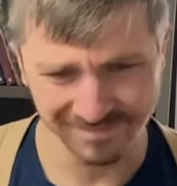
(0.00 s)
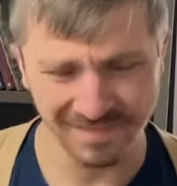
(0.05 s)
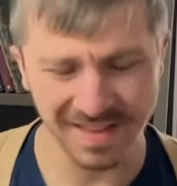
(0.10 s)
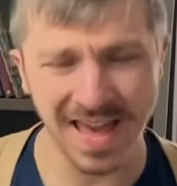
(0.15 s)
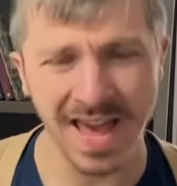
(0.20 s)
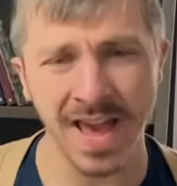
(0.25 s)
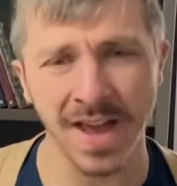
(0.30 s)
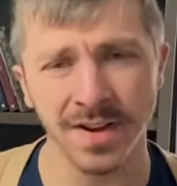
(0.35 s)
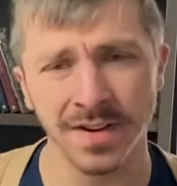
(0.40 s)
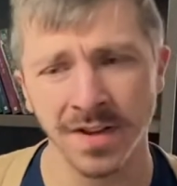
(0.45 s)

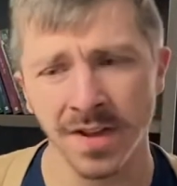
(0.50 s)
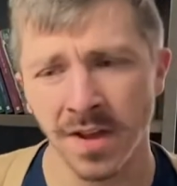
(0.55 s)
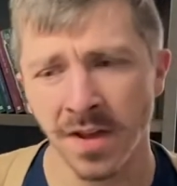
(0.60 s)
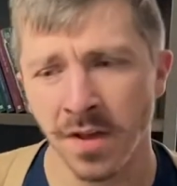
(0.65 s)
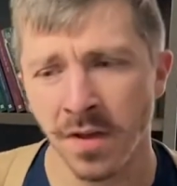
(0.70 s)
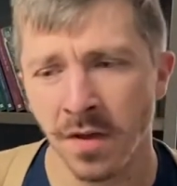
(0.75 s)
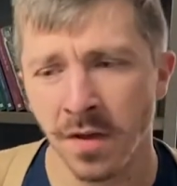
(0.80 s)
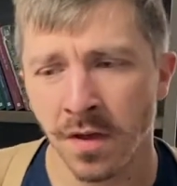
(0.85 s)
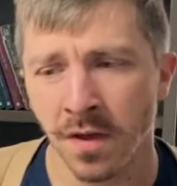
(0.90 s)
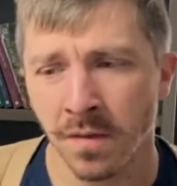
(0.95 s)
But
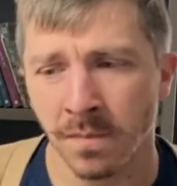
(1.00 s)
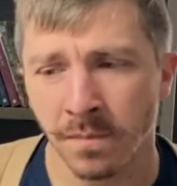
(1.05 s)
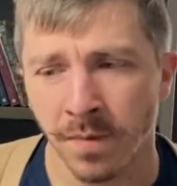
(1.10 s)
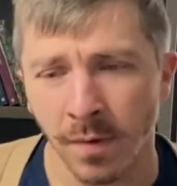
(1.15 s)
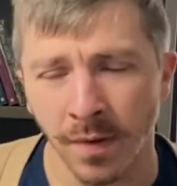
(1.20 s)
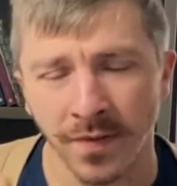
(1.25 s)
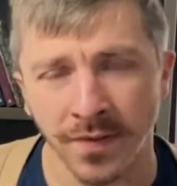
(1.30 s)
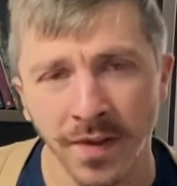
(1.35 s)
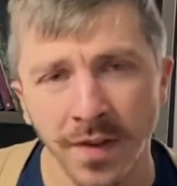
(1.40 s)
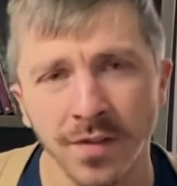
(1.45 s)

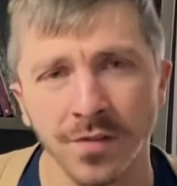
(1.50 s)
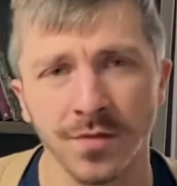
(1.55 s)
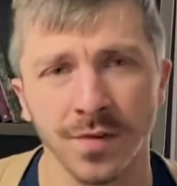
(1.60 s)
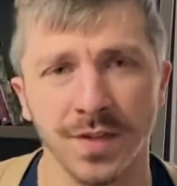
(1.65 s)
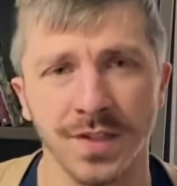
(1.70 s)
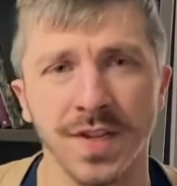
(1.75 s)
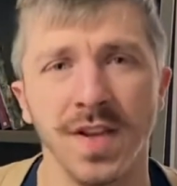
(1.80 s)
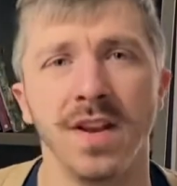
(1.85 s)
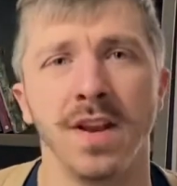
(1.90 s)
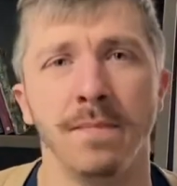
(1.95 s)
what's
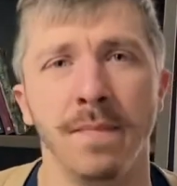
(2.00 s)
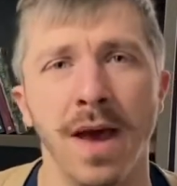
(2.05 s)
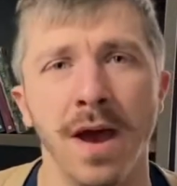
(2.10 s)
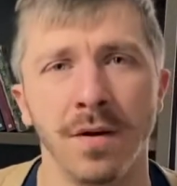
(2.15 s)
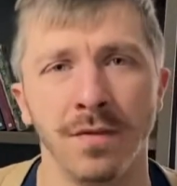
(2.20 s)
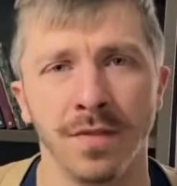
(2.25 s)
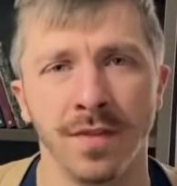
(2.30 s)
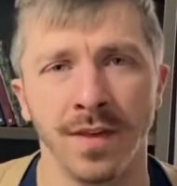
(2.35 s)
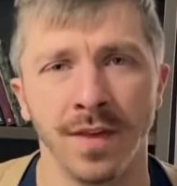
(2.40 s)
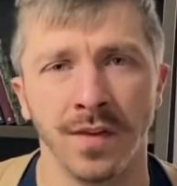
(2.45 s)
interesting
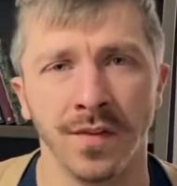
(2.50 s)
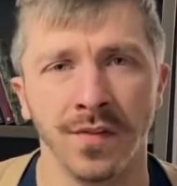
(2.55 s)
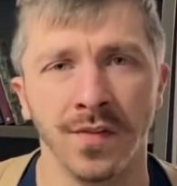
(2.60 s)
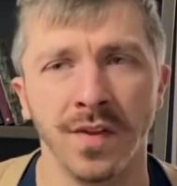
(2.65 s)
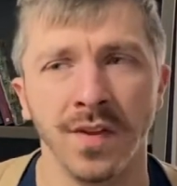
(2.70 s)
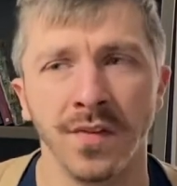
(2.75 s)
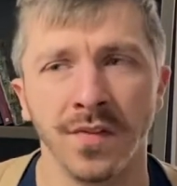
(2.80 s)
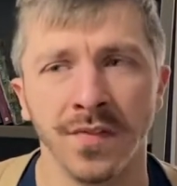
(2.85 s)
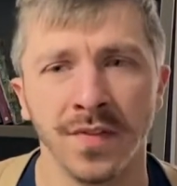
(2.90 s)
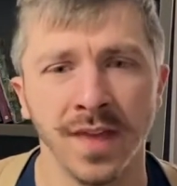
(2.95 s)
about this
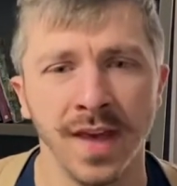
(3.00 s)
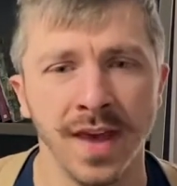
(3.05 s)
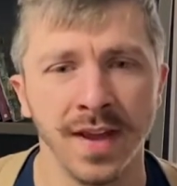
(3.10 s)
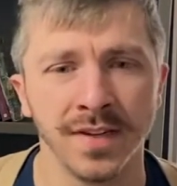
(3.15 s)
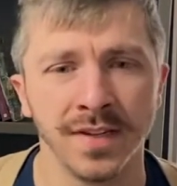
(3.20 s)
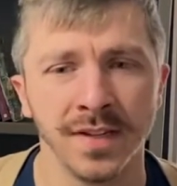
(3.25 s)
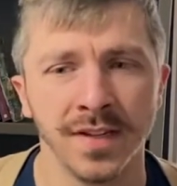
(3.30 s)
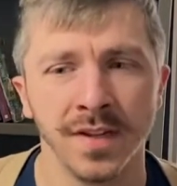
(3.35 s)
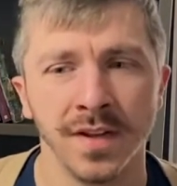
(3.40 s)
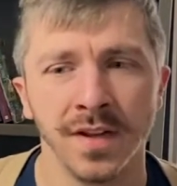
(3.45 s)
is that